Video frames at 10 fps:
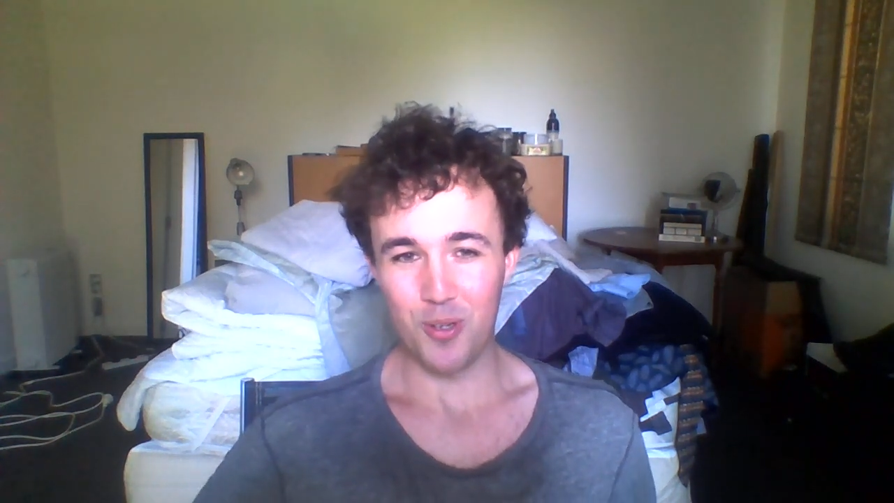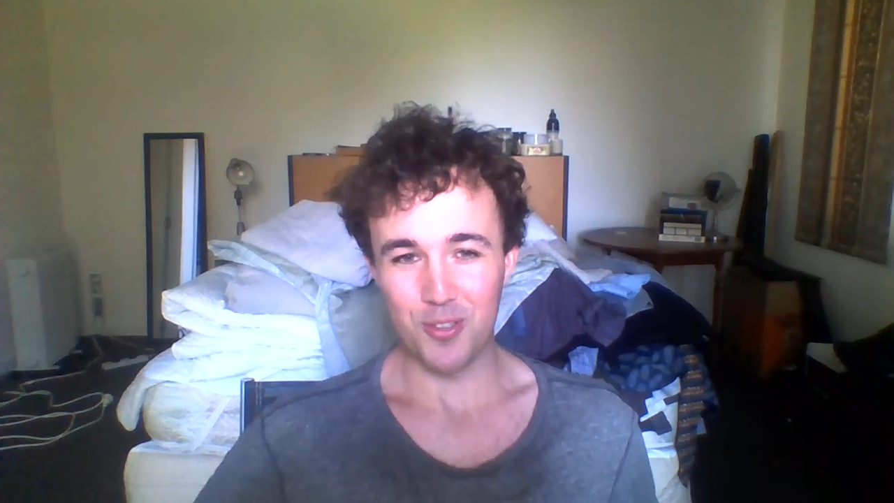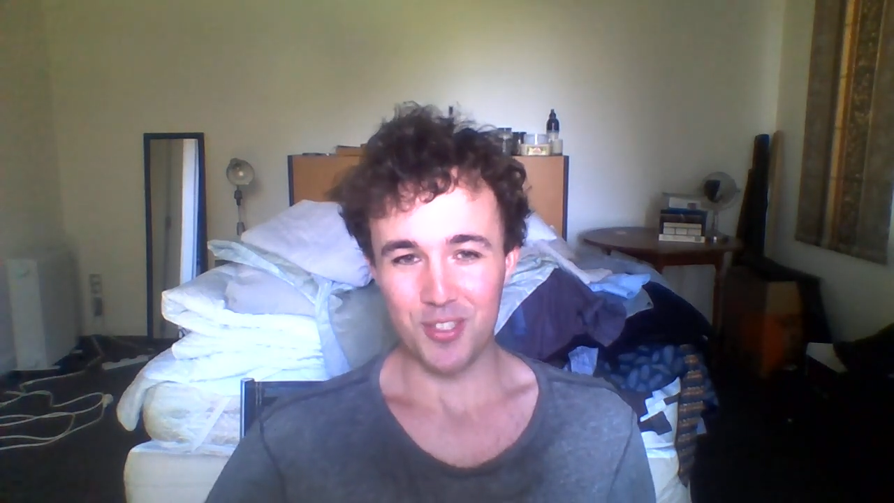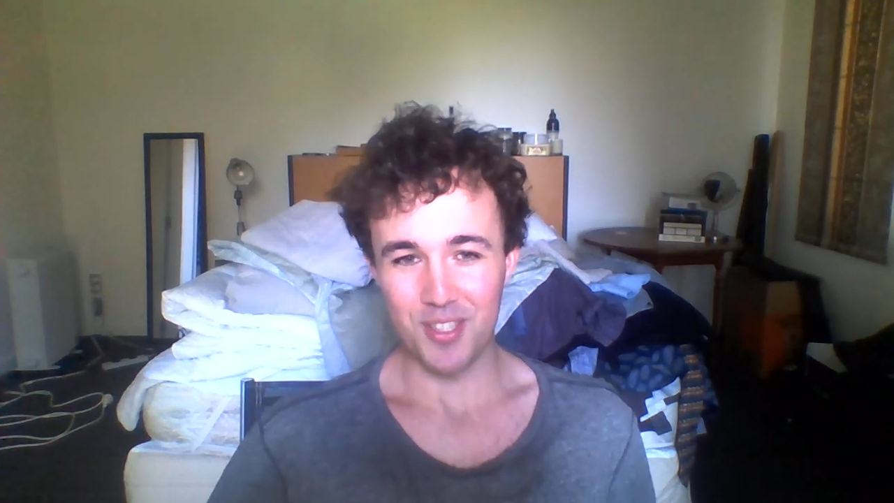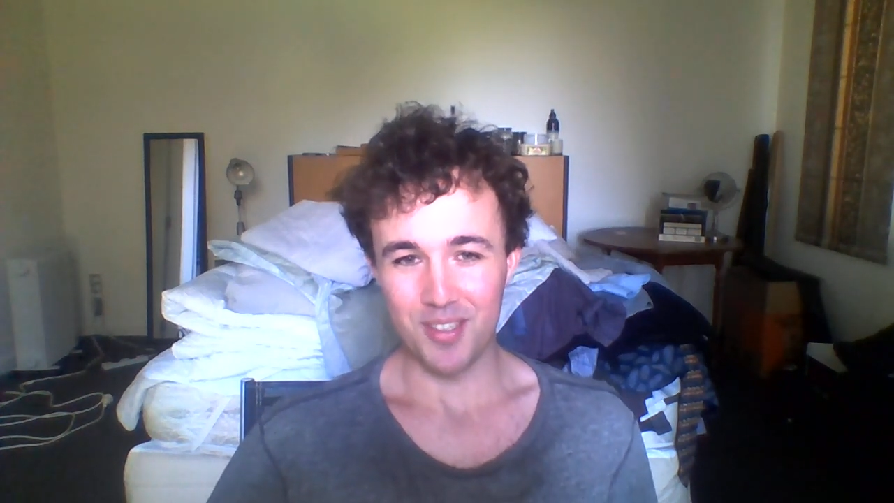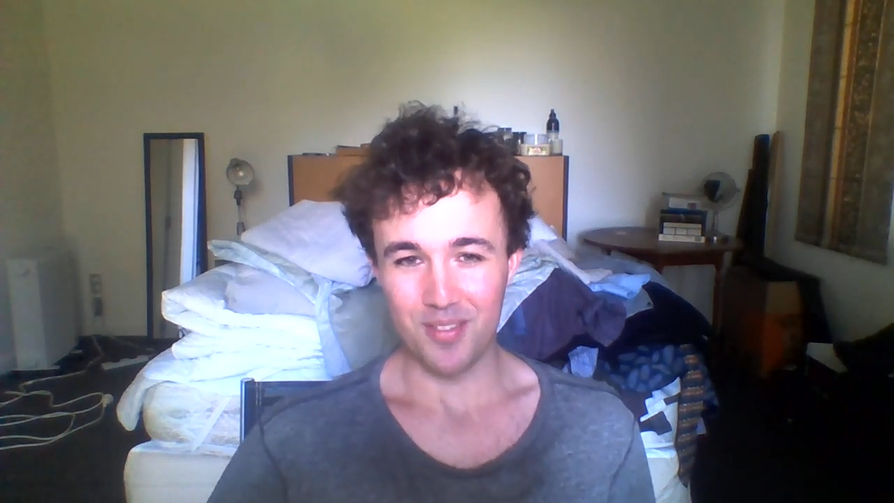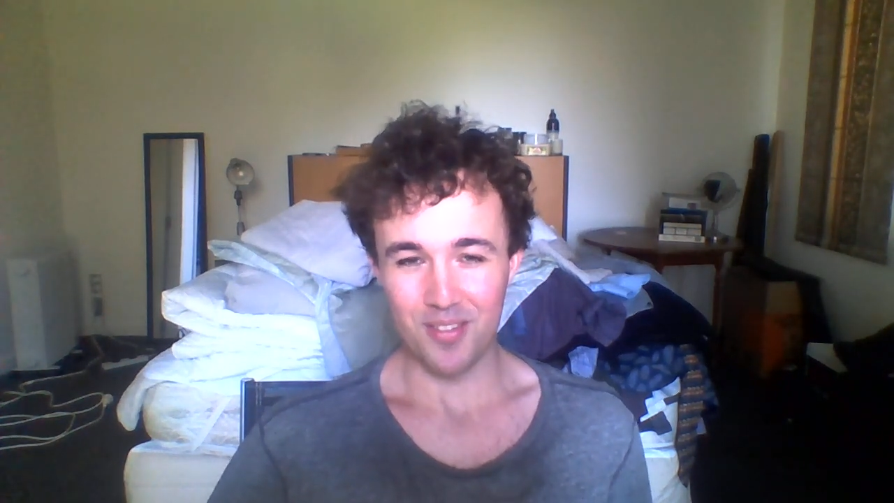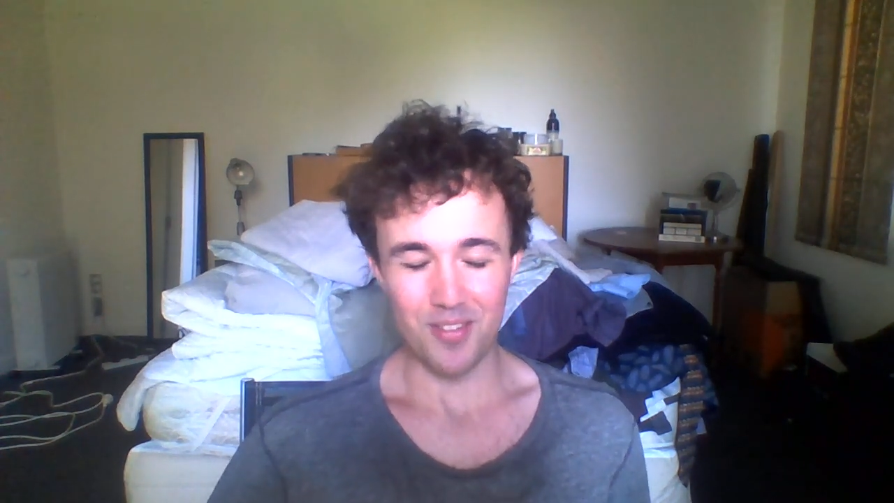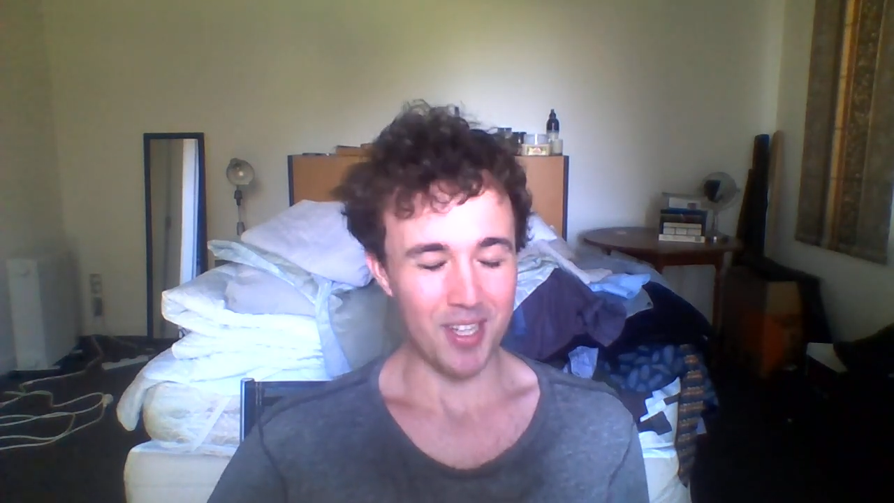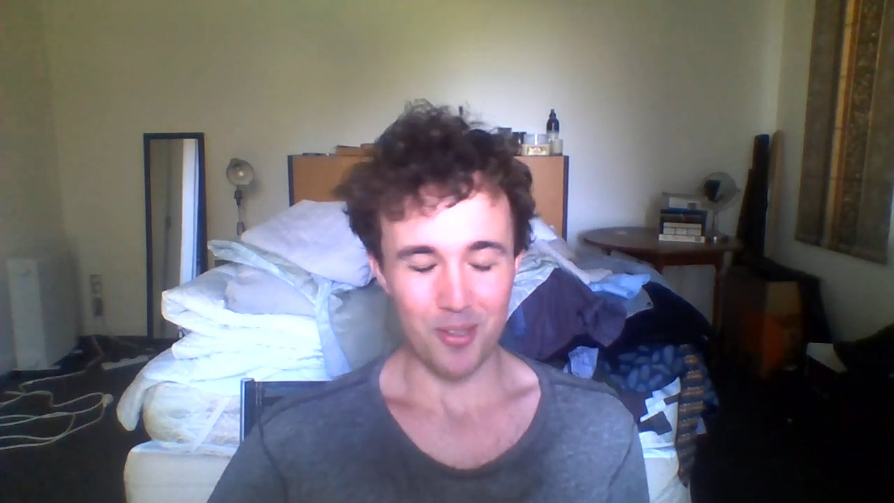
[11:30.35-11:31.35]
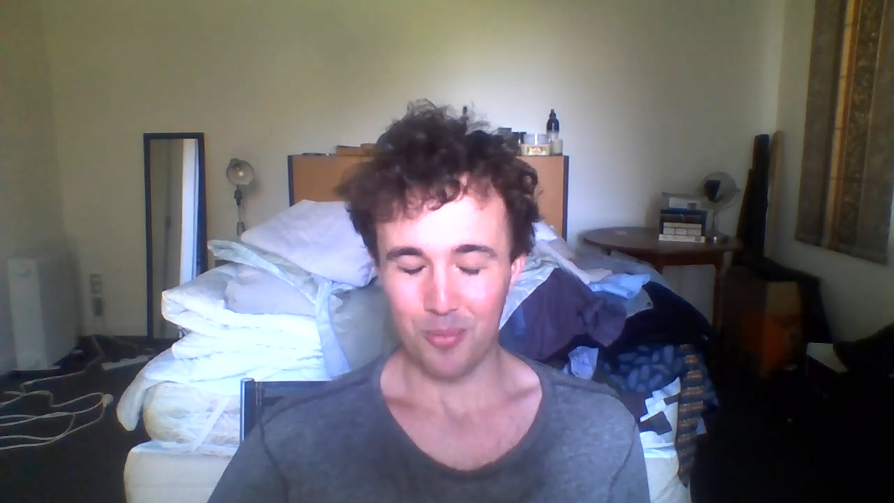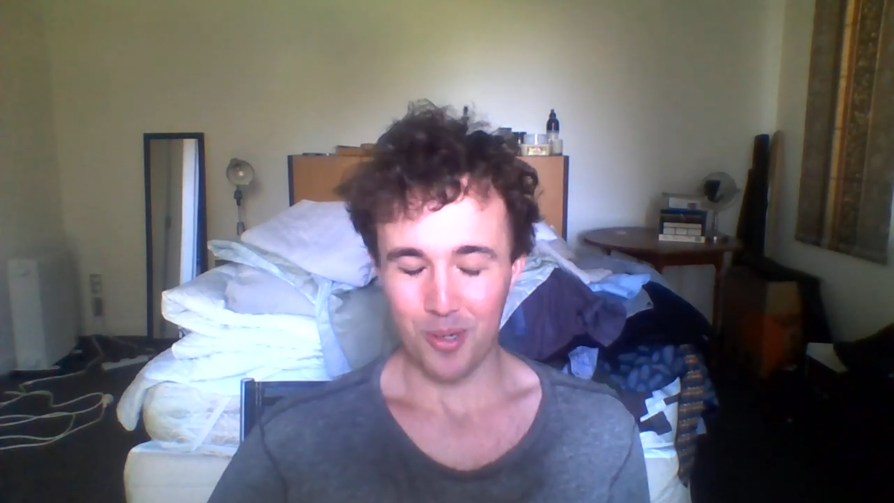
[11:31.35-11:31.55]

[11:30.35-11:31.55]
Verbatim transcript: watching, and thank you,